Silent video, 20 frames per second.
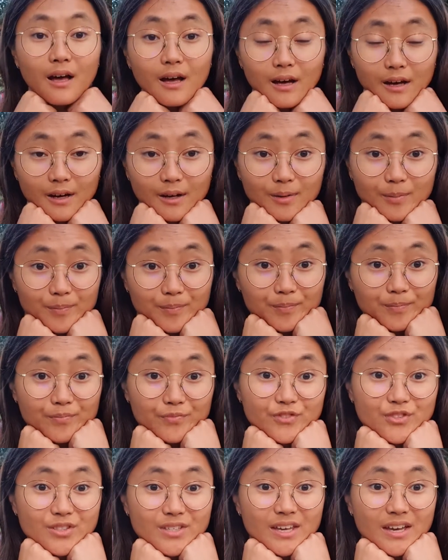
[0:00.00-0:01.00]

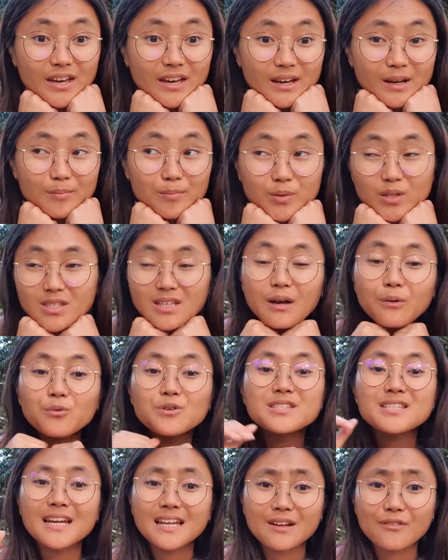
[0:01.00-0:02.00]
But I
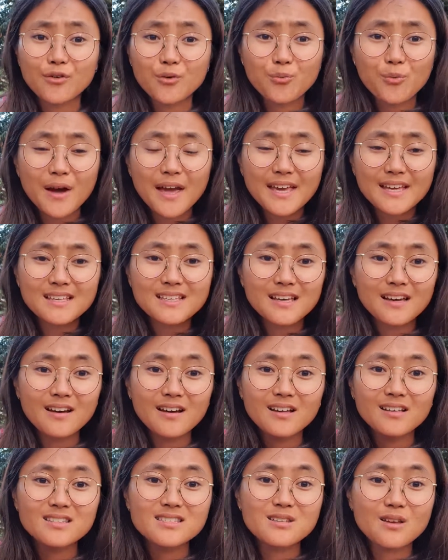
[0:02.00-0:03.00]
was kind of awake,
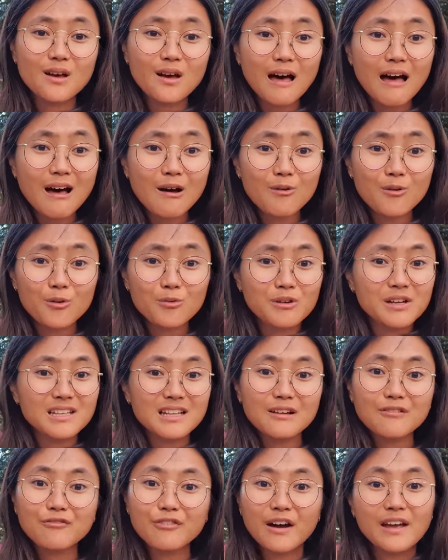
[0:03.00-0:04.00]
and around
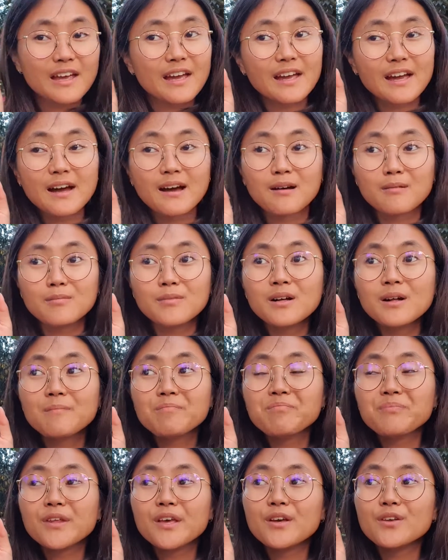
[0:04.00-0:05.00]
like 5 a.m.
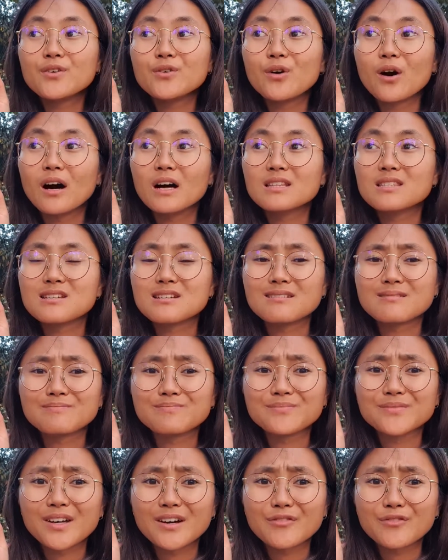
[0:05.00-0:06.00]
you had
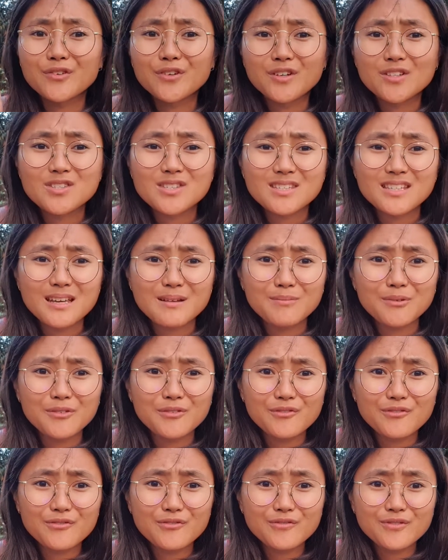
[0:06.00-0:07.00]
I forgot the name
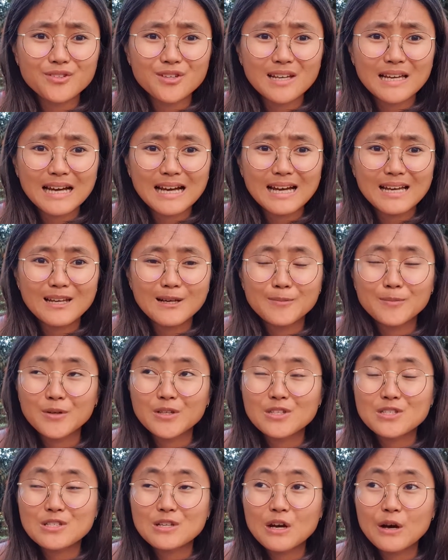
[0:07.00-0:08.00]
of the guy,
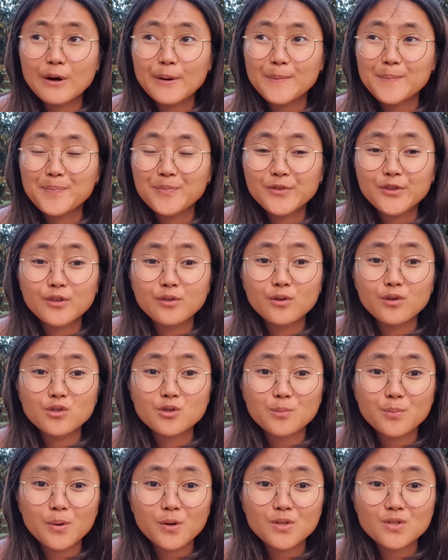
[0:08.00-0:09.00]
but
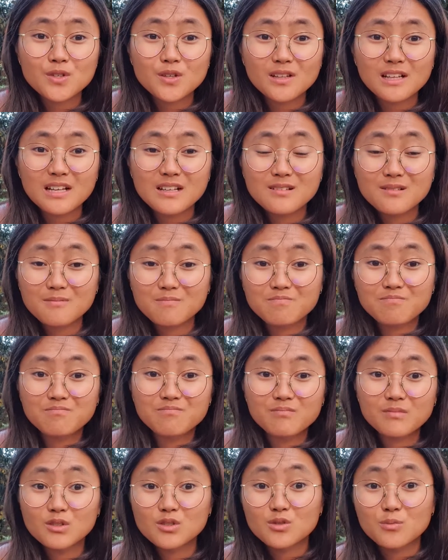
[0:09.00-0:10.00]
the person like
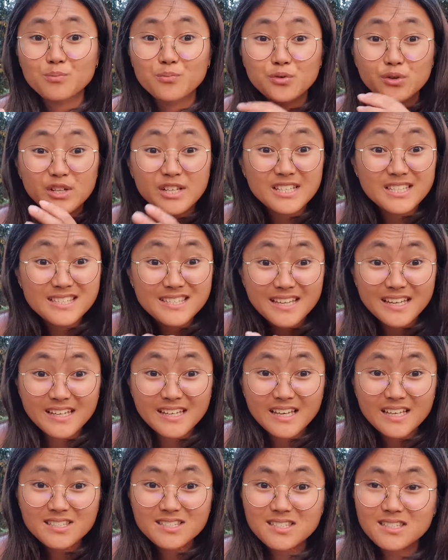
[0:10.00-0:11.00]
the priest, I
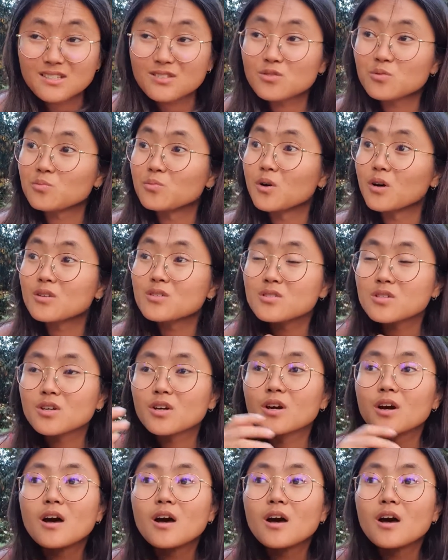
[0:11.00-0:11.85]
guess, in the mosque.